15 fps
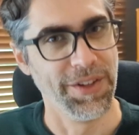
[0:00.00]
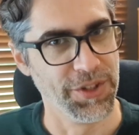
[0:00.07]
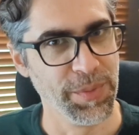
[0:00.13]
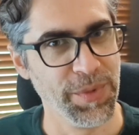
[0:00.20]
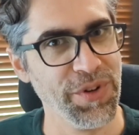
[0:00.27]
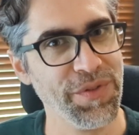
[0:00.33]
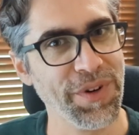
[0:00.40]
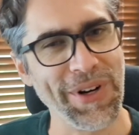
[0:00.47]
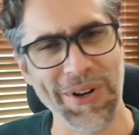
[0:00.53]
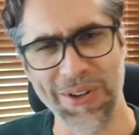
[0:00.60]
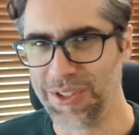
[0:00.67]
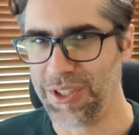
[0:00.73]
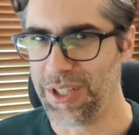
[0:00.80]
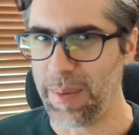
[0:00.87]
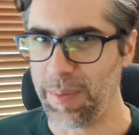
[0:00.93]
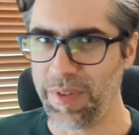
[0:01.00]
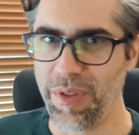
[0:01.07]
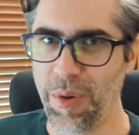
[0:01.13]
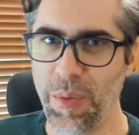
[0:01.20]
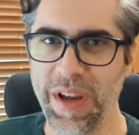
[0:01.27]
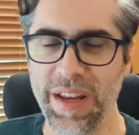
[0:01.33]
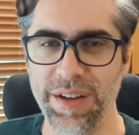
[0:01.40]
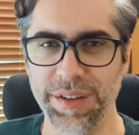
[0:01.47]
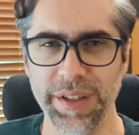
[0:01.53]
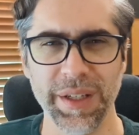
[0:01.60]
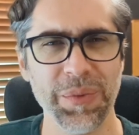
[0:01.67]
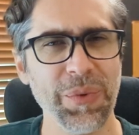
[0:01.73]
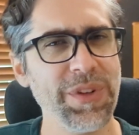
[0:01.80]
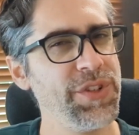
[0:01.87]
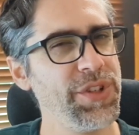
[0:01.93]
a maneuver called Step of the Wind,
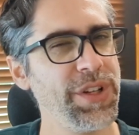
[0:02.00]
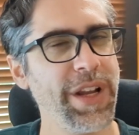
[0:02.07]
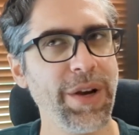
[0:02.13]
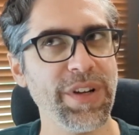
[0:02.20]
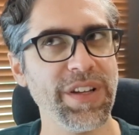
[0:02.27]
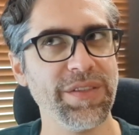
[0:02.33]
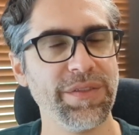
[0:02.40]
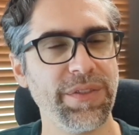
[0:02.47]
and wouldn't you know it,